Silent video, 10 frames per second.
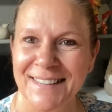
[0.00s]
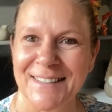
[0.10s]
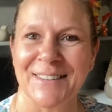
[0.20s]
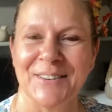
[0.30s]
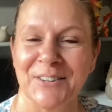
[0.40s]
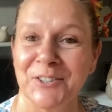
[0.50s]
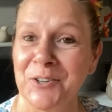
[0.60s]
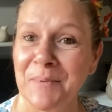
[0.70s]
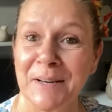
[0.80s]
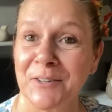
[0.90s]
I should
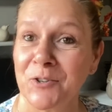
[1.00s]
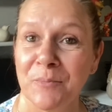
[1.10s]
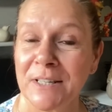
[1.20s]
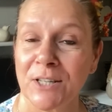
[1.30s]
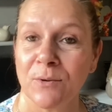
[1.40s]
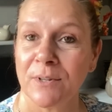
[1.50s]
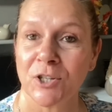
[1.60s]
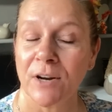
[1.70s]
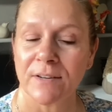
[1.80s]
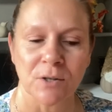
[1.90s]
have been coming to you with a
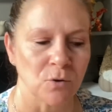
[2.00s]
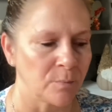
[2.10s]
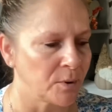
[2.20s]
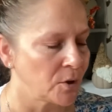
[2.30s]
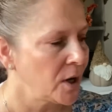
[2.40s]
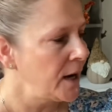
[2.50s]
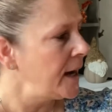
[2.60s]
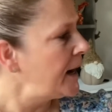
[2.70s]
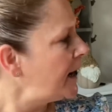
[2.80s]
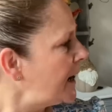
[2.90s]
Cherryz haul, but
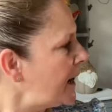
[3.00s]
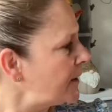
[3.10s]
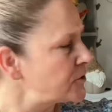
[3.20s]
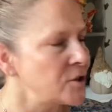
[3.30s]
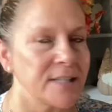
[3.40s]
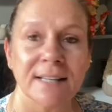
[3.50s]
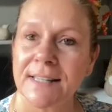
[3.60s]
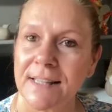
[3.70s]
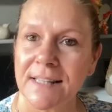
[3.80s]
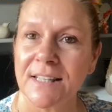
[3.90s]
after
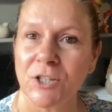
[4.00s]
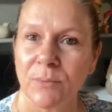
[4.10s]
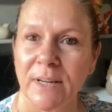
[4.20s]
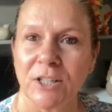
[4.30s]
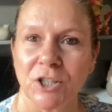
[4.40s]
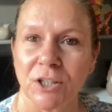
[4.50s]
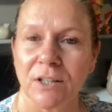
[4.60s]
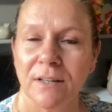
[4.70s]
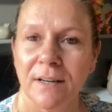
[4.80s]
assessing the situation,